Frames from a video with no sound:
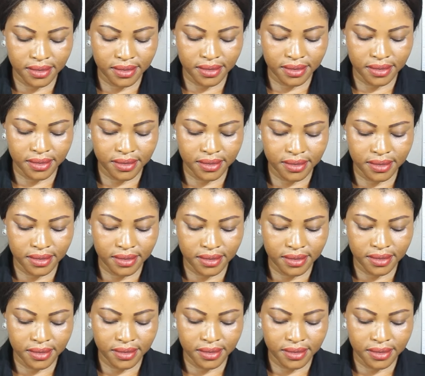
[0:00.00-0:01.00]

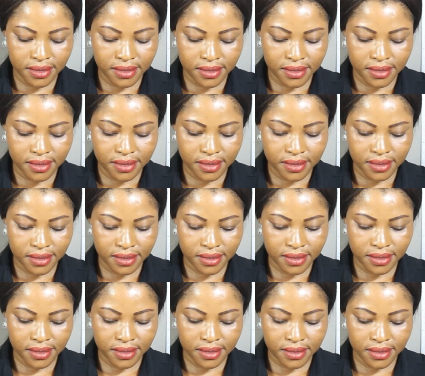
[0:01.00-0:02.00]

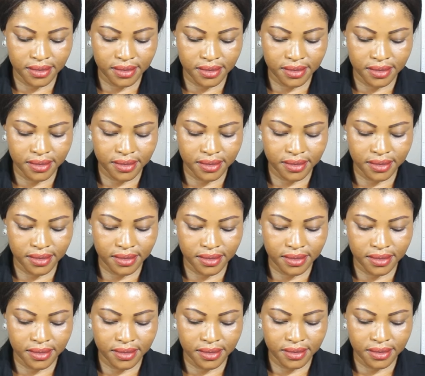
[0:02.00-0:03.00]

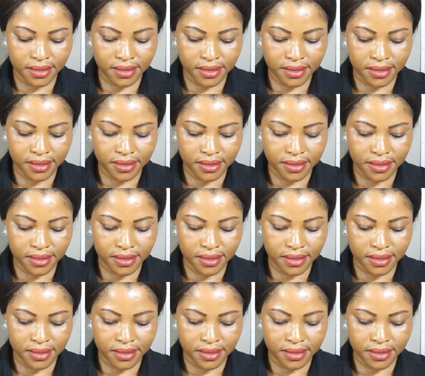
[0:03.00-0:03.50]
No one is speaking in this clip.